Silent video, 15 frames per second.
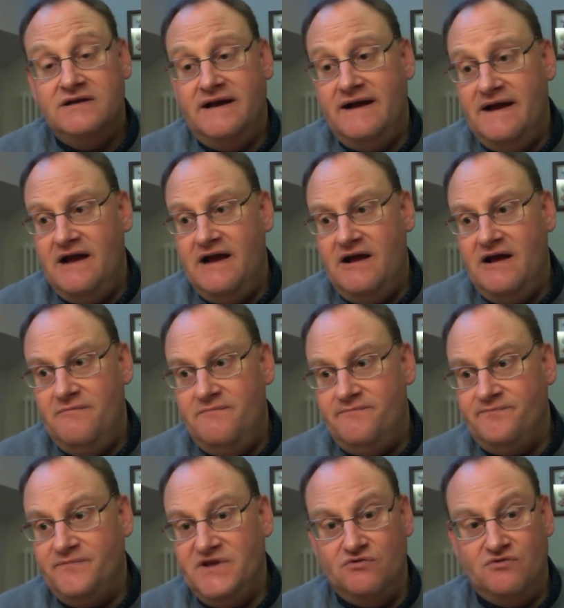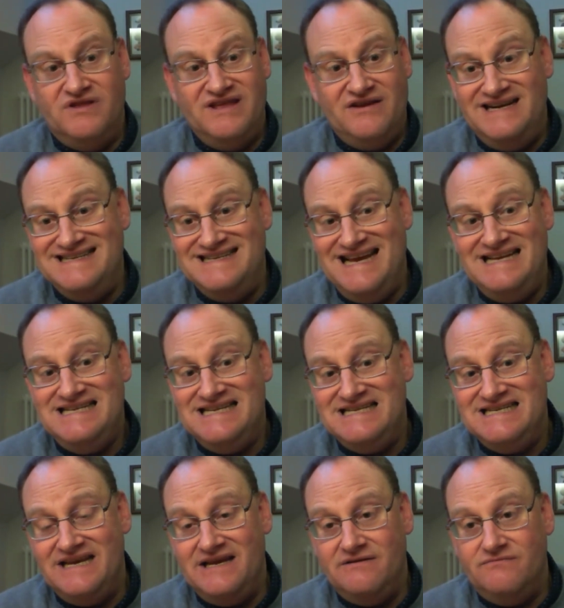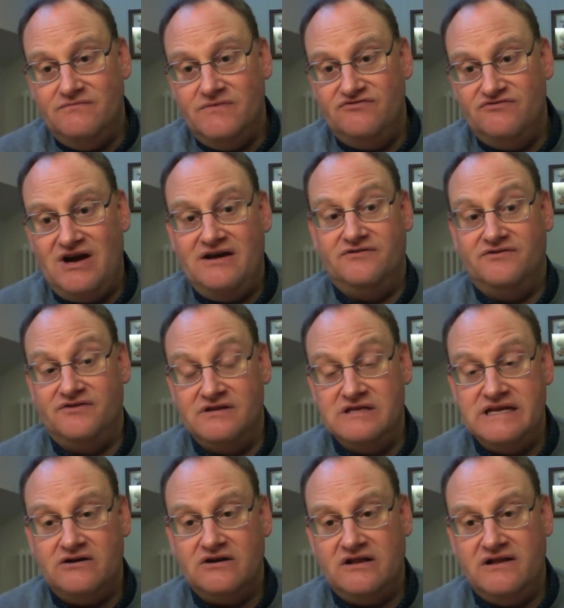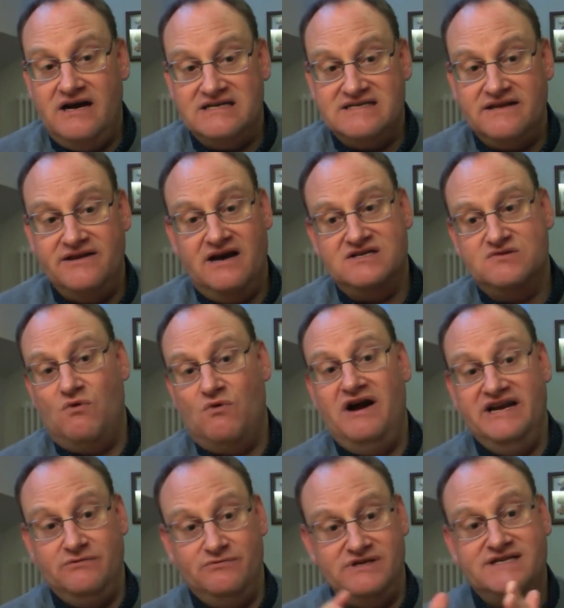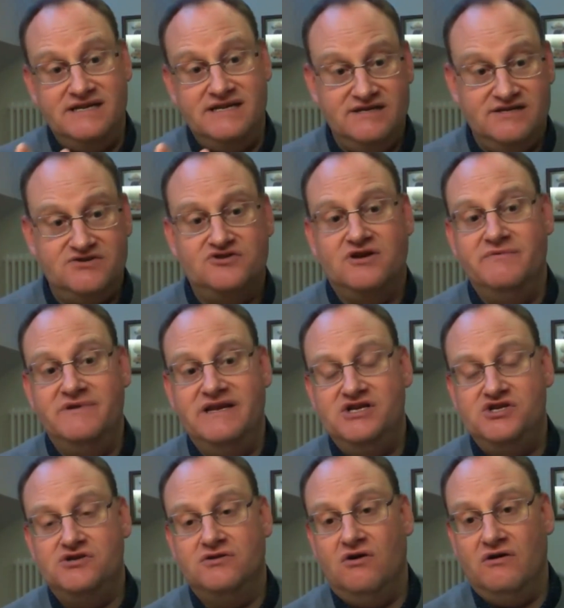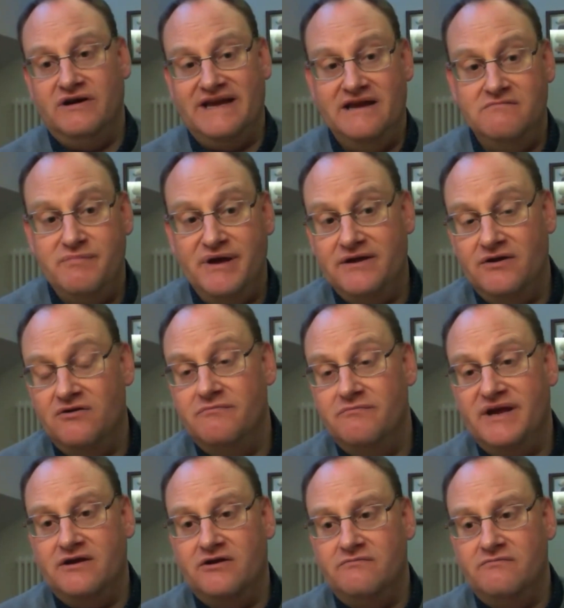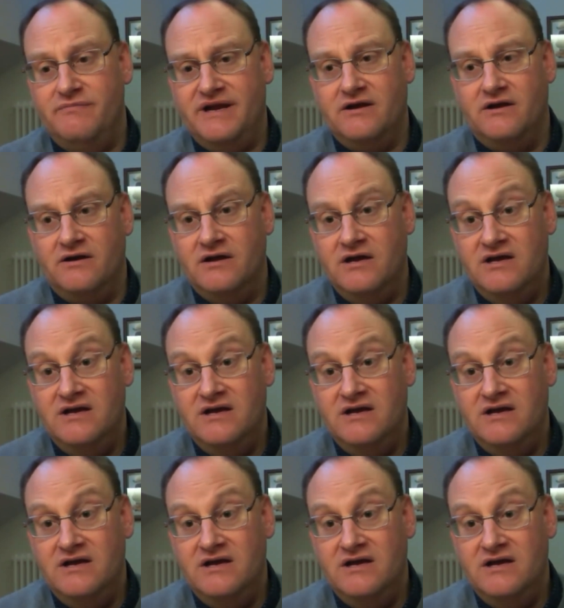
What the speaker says: their identity rather than their class. And that's why we see discrimination law getting bigger and bigger and bigger,